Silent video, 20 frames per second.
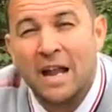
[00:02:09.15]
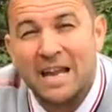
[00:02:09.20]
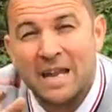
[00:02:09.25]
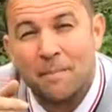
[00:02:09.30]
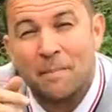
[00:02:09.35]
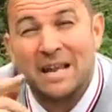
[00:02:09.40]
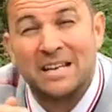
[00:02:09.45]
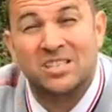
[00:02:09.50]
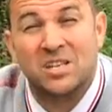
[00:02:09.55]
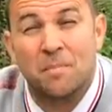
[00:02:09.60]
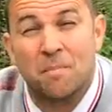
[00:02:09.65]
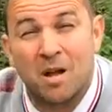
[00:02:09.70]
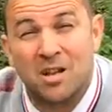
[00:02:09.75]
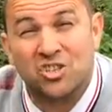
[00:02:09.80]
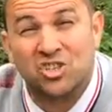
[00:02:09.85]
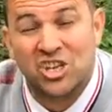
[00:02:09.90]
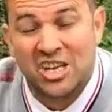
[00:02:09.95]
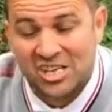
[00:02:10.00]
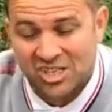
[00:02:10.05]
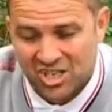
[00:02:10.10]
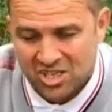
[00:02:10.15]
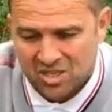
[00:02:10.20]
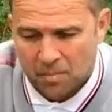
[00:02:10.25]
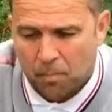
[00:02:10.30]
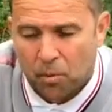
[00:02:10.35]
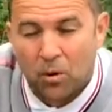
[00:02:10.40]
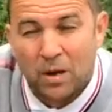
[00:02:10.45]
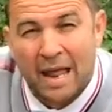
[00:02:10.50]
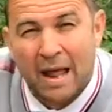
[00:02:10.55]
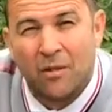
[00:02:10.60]
It makes it much easier to
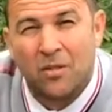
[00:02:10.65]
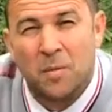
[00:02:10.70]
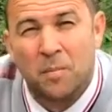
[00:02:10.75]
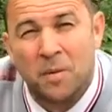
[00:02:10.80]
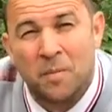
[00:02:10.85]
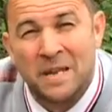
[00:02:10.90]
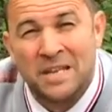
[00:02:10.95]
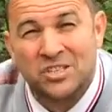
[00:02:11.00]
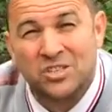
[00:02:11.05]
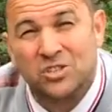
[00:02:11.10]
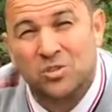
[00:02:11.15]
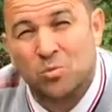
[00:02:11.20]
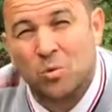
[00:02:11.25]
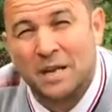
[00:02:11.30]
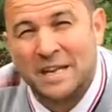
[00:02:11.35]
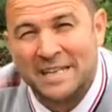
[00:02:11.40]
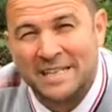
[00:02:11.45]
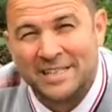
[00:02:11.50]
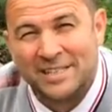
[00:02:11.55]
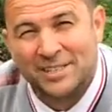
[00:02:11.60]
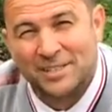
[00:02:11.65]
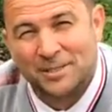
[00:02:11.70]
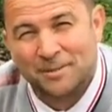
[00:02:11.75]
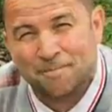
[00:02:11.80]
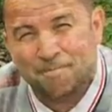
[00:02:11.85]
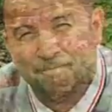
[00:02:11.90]
pull out the pernicious weeds.